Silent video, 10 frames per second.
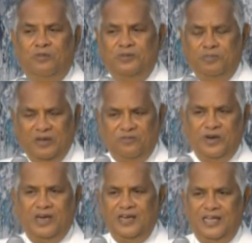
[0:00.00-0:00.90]
one my
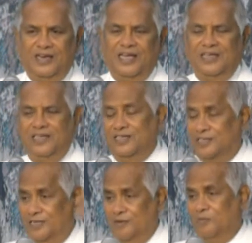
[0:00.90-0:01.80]
friend and I,
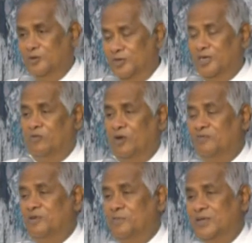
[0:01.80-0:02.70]
he's uh, doing a
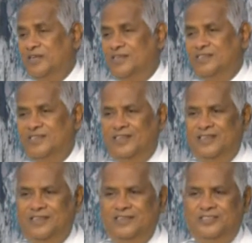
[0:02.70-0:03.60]
wonderful ministry
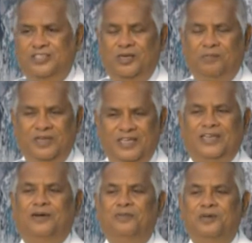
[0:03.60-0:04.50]
in
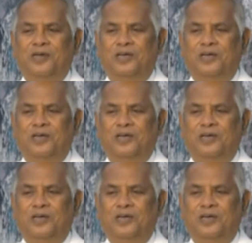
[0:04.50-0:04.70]
Germany now.